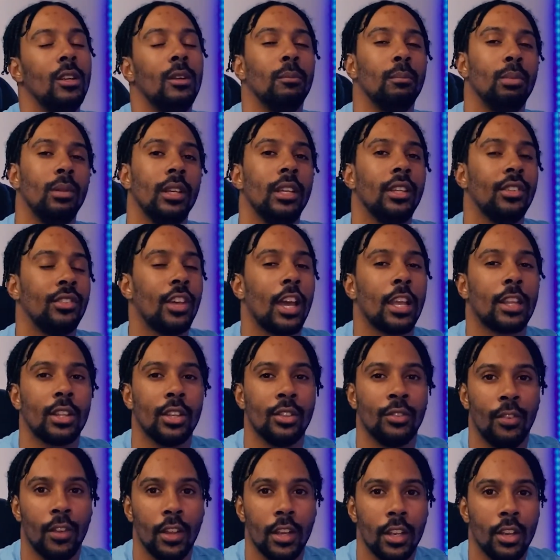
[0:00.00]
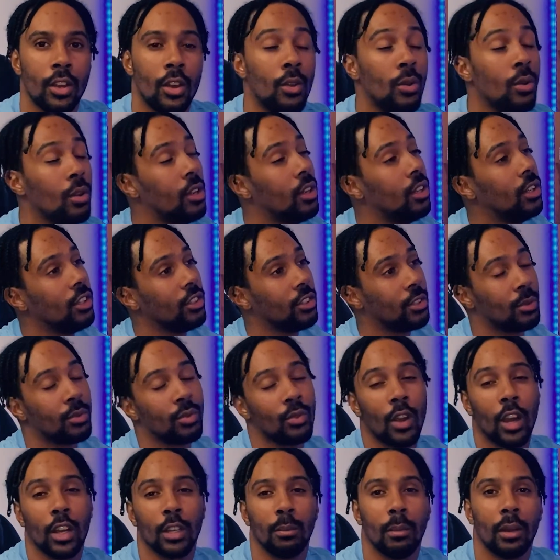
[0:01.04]
please like this video,
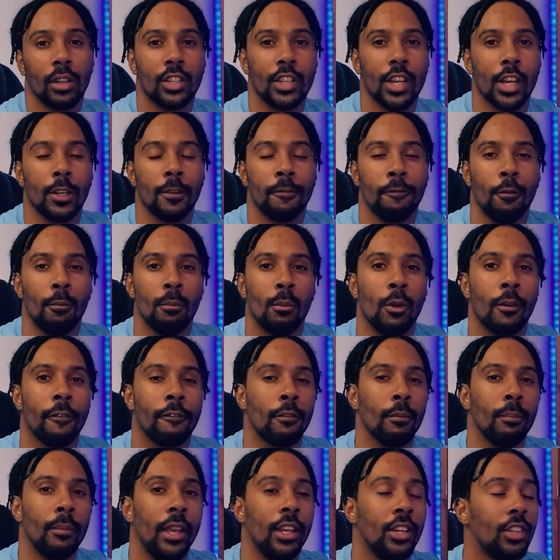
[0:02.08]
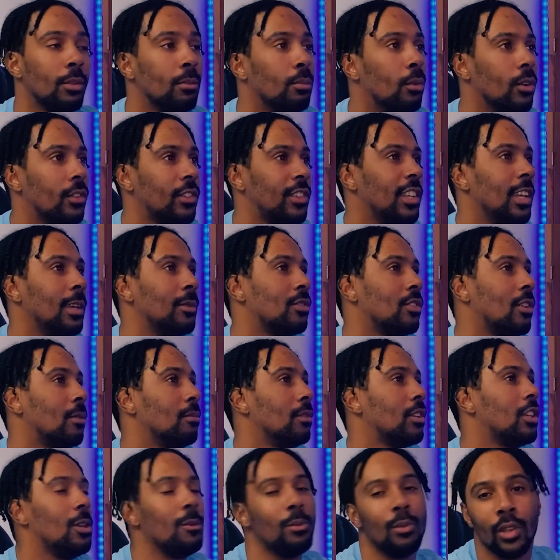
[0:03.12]
subscribe to my channel for more information, more tips. I'm
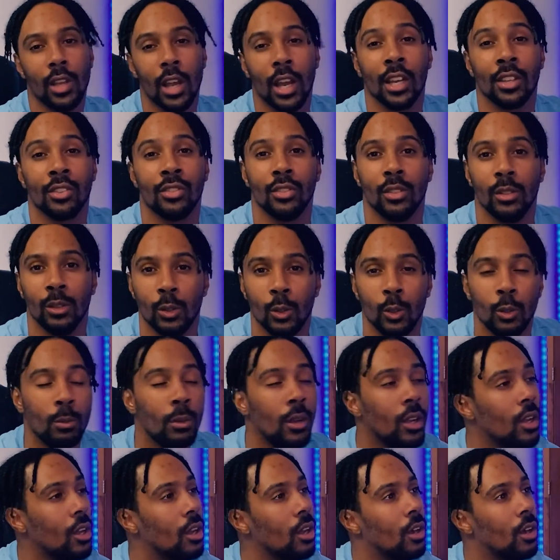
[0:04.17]
going to keep you guys in the loop.